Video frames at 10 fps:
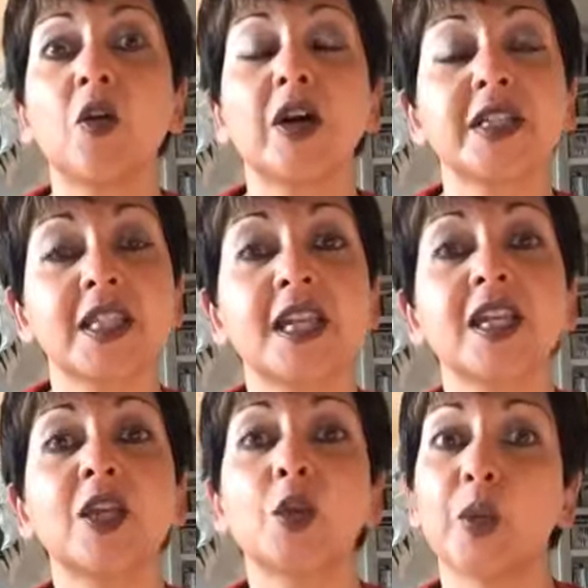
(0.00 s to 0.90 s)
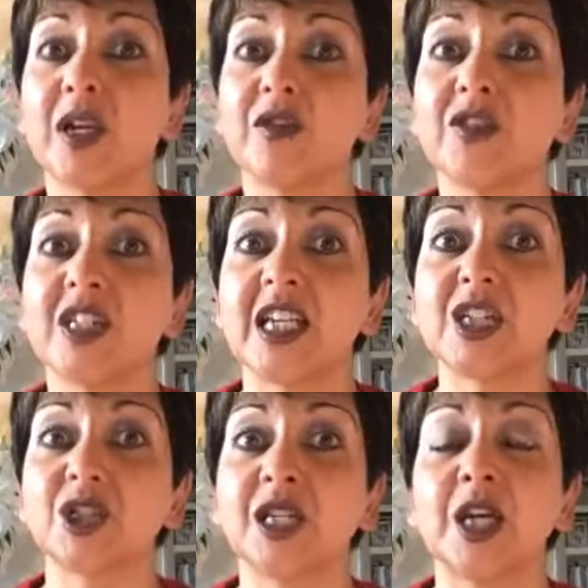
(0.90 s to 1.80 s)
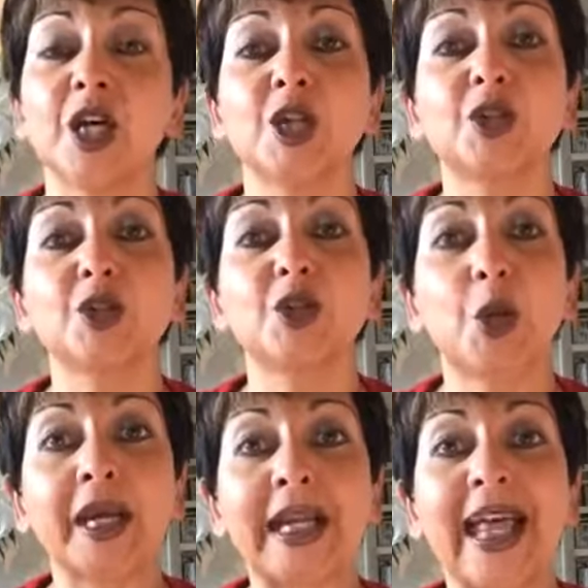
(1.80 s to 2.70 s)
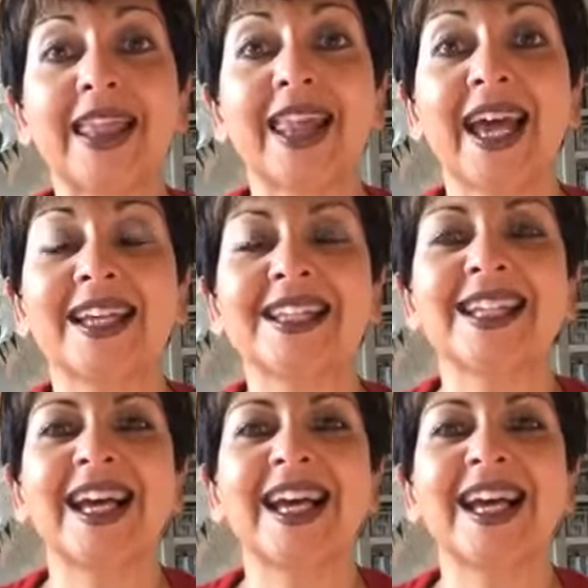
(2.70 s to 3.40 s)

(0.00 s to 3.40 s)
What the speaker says: sending you an invitation to join that